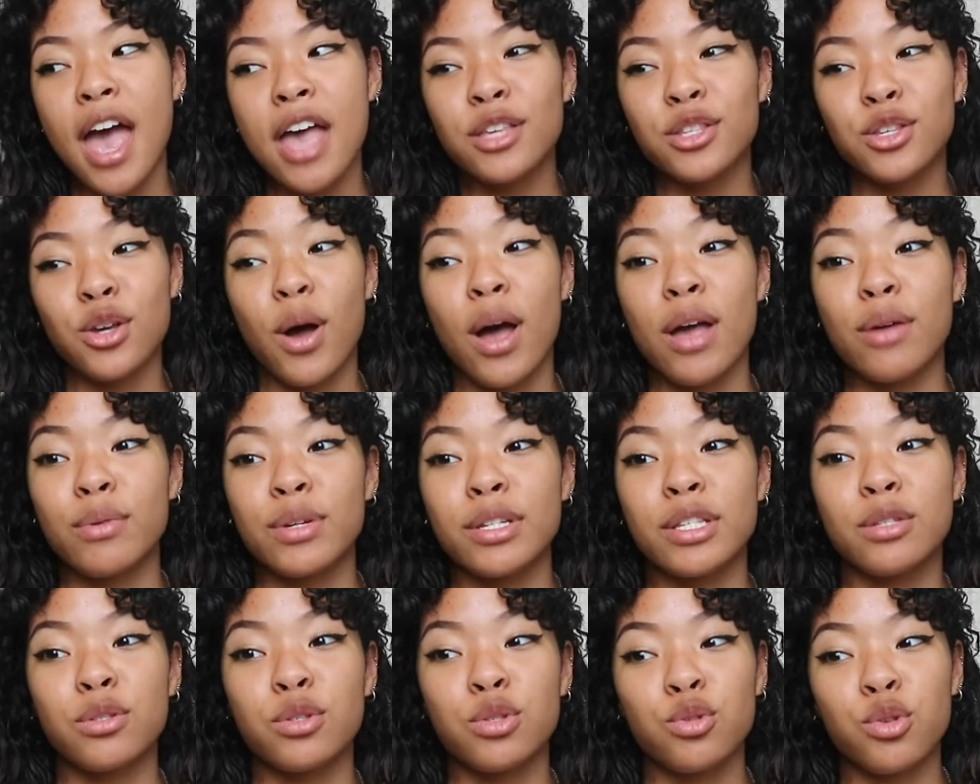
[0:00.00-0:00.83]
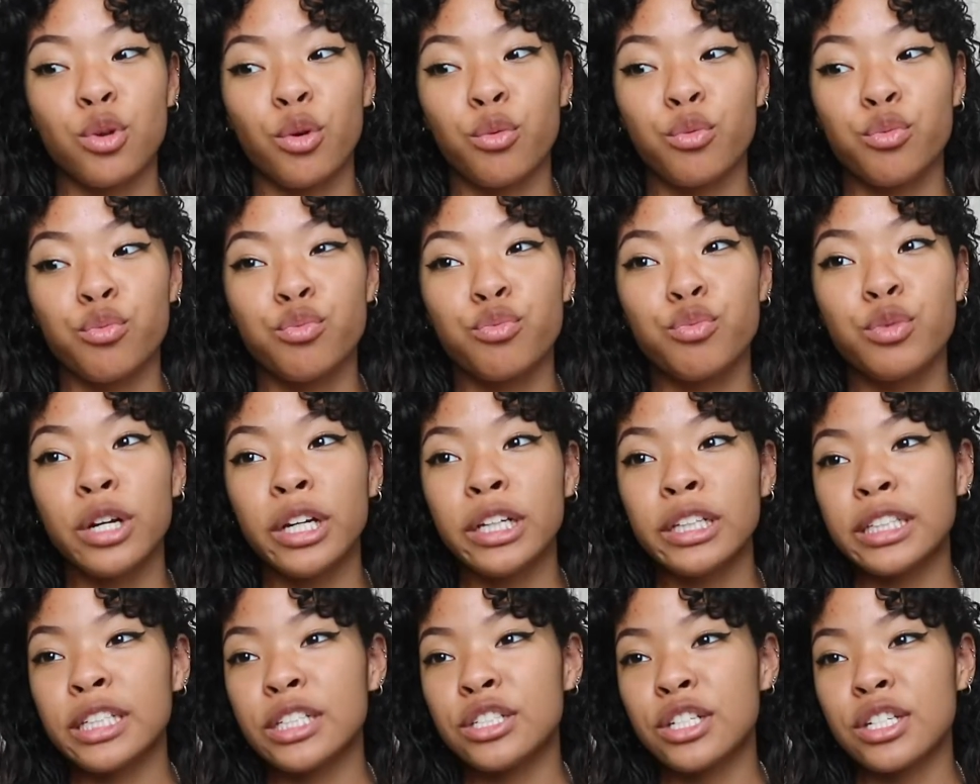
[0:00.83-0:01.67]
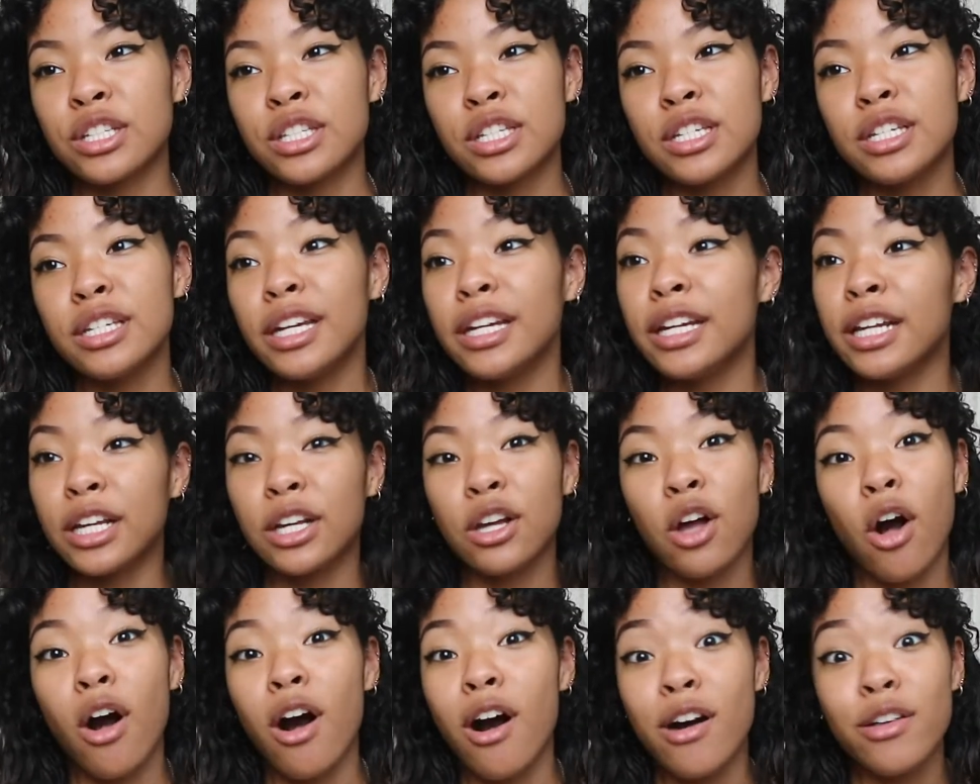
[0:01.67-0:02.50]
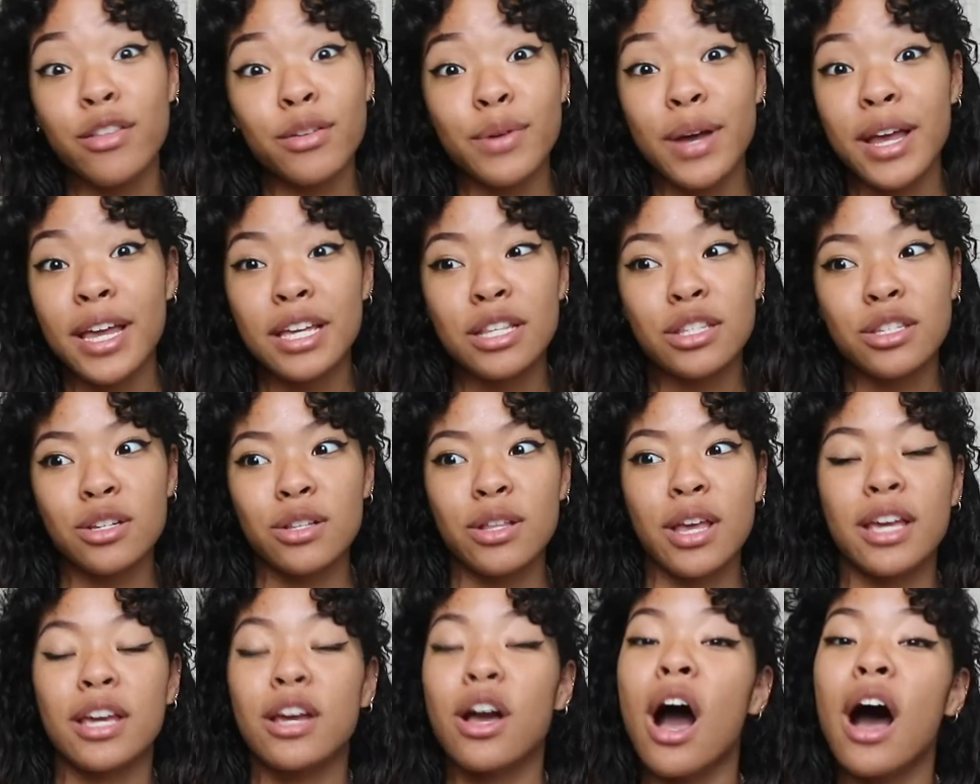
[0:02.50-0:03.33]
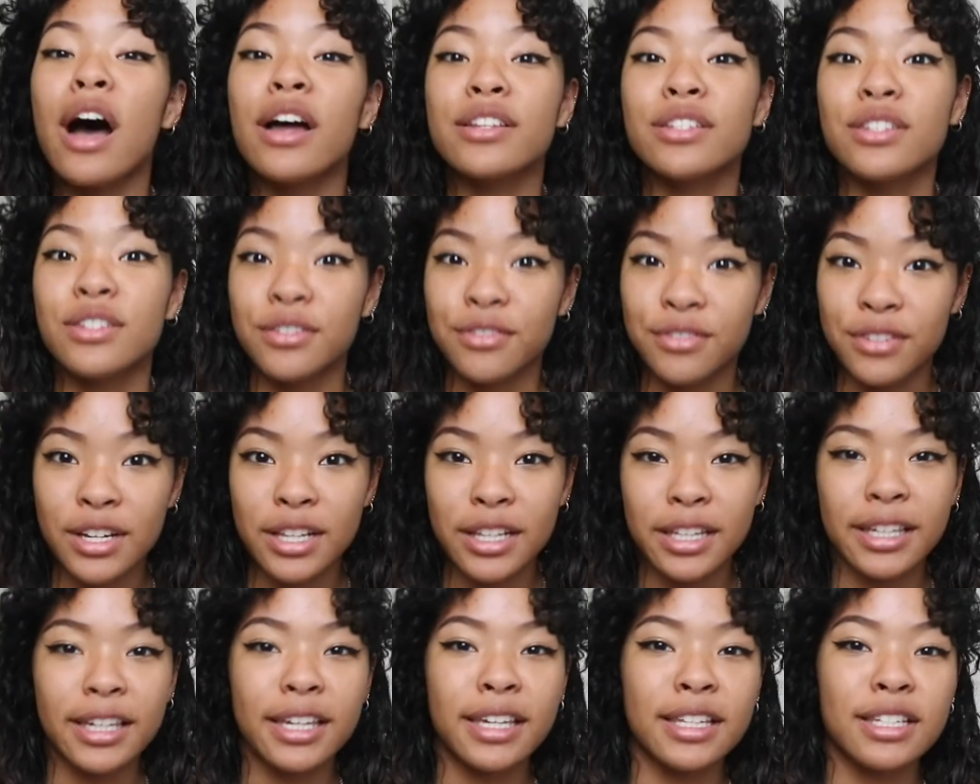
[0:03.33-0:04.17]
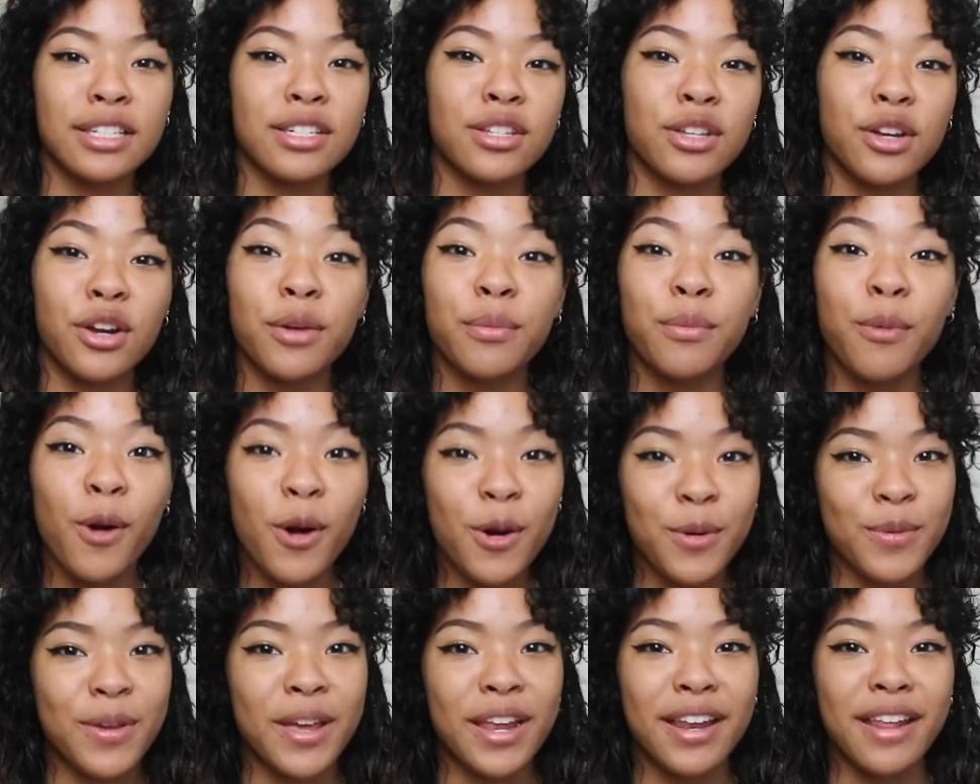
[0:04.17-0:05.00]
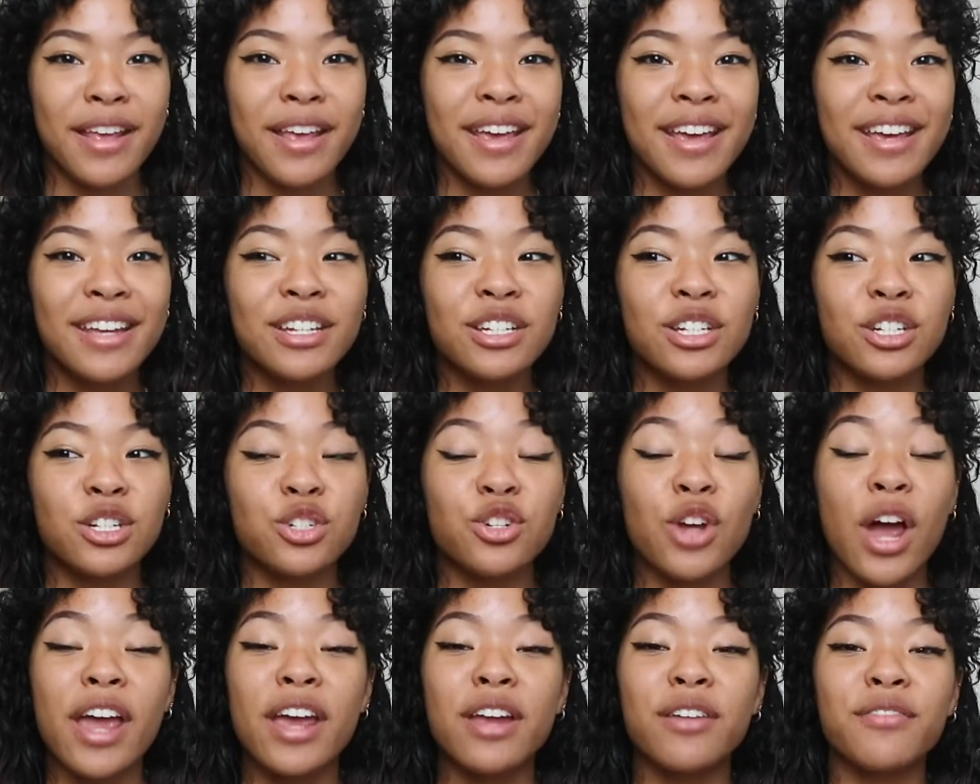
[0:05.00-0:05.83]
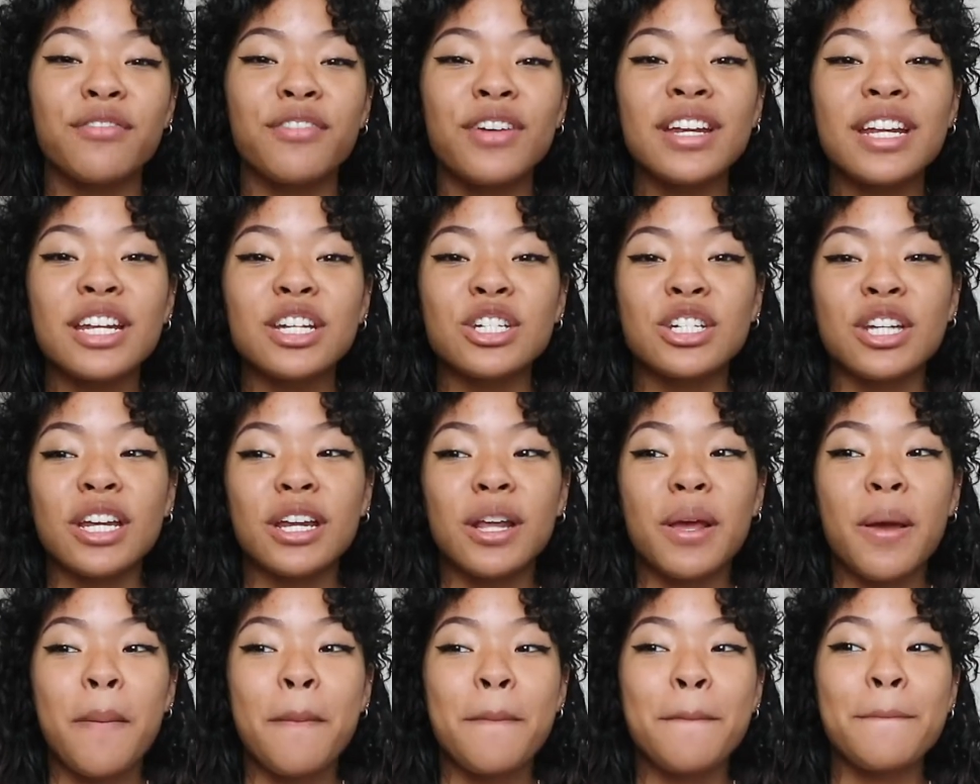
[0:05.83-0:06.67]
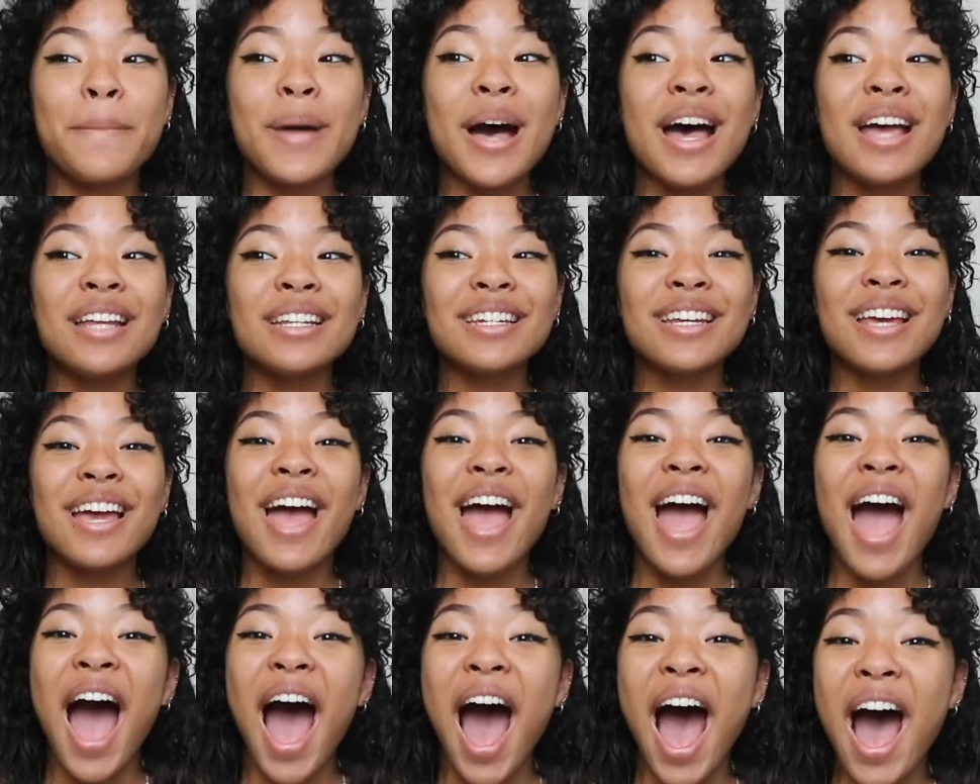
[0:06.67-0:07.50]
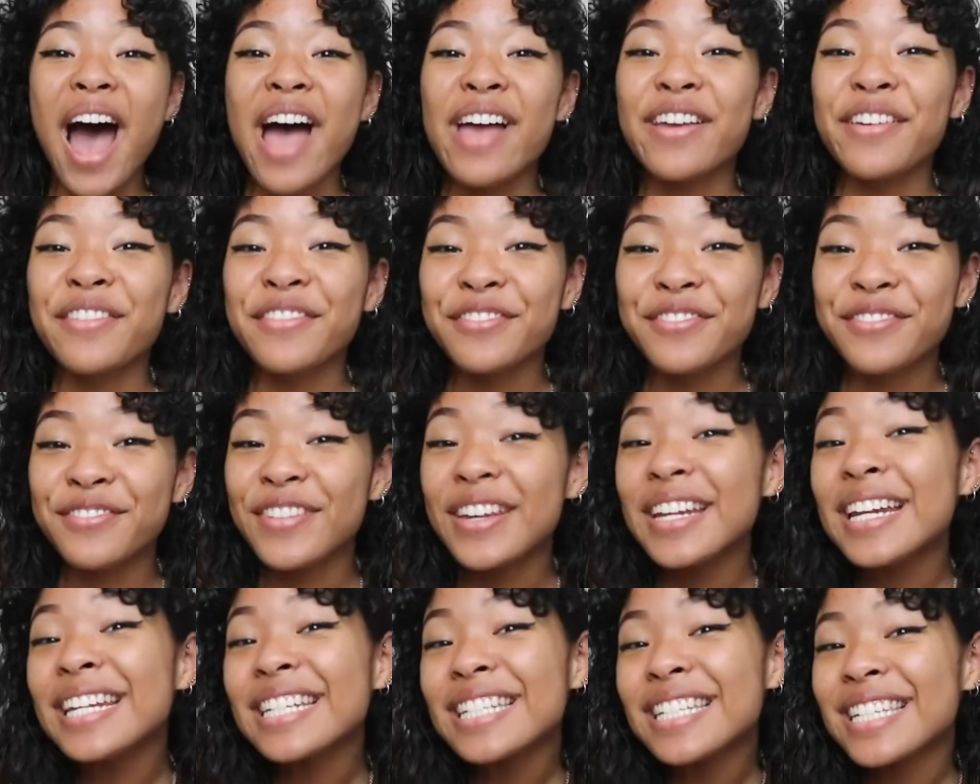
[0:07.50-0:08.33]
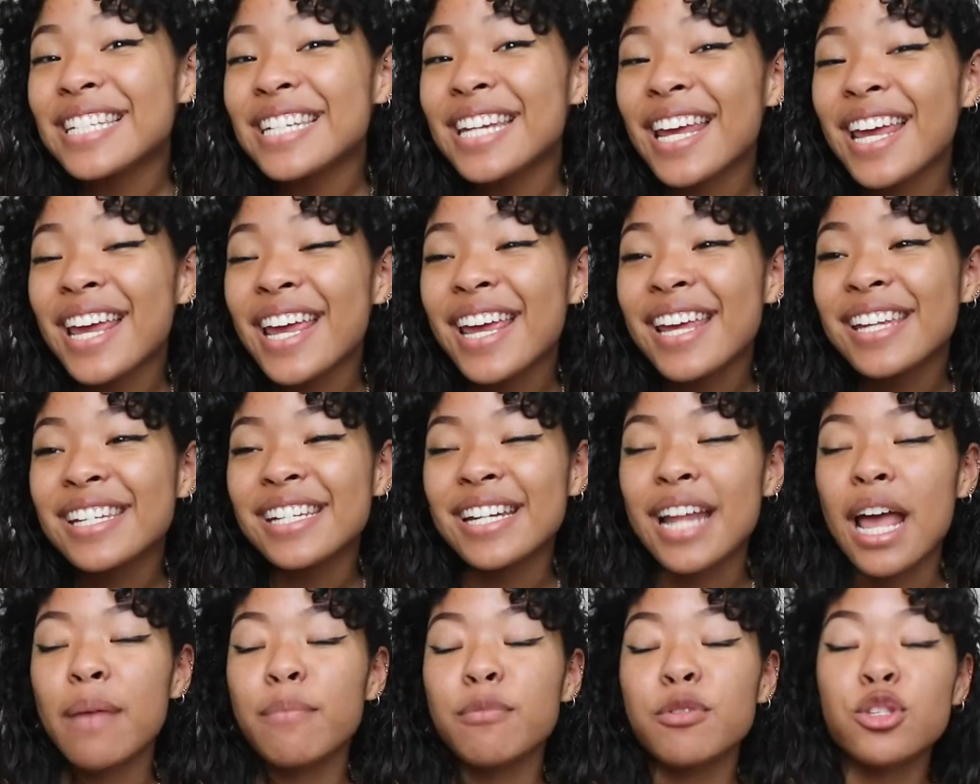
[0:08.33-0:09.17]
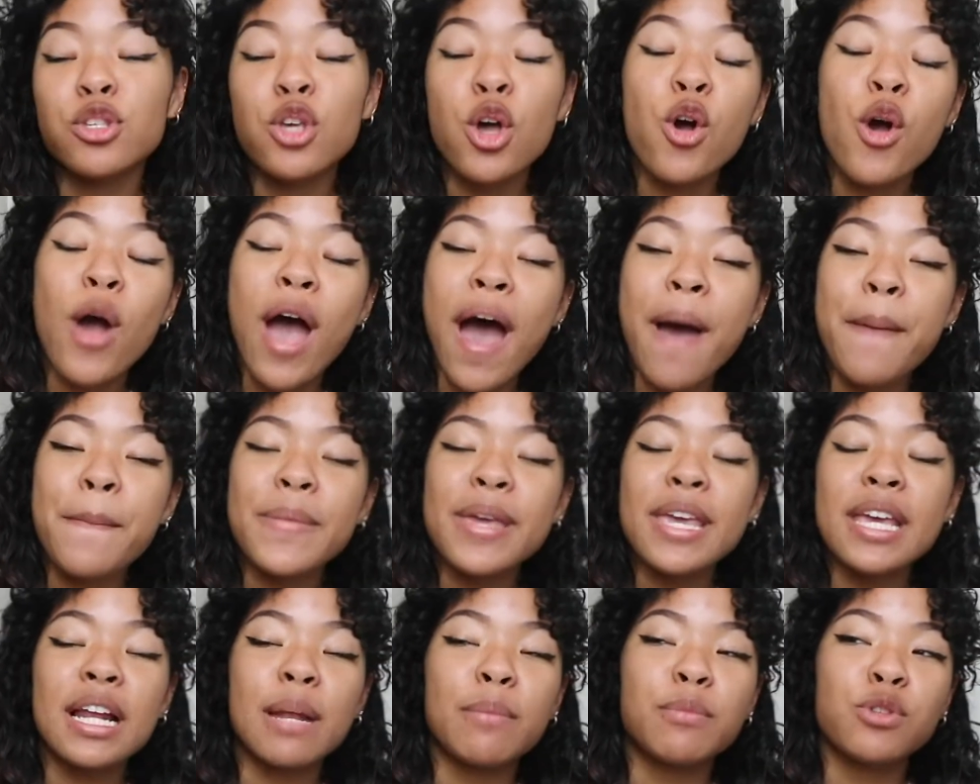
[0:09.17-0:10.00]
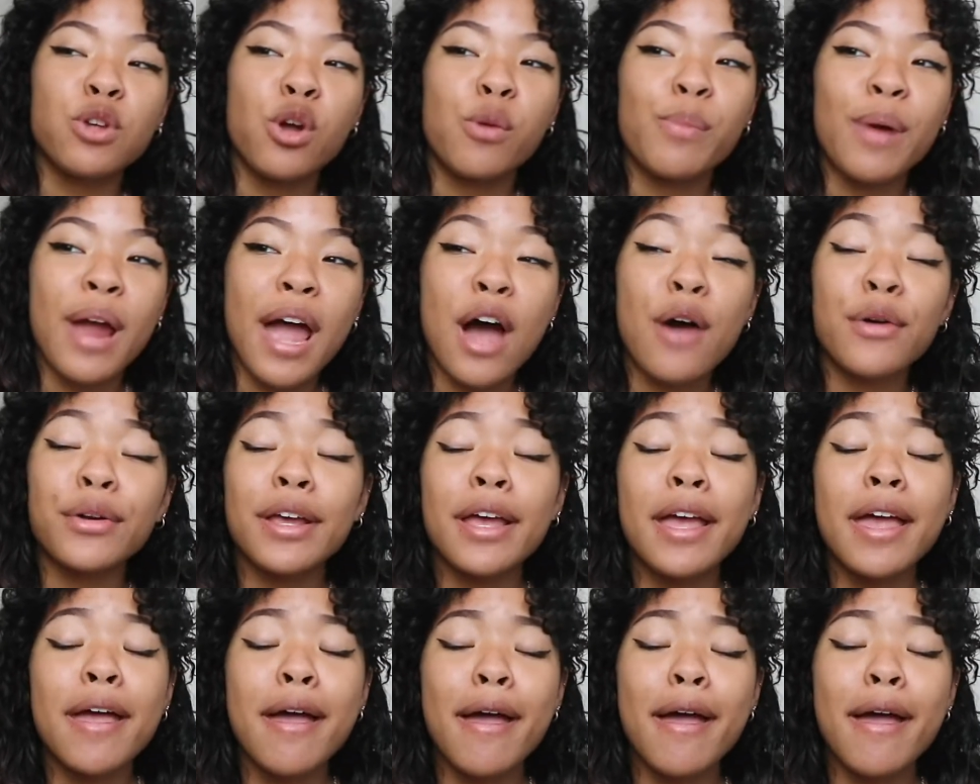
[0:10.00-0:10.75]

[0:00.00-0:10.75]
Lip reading: So I was really just knitting all the way until I got to Philly, to their apartment, to try and finish it. But I finished it, and I'm so happy and I'm so proud.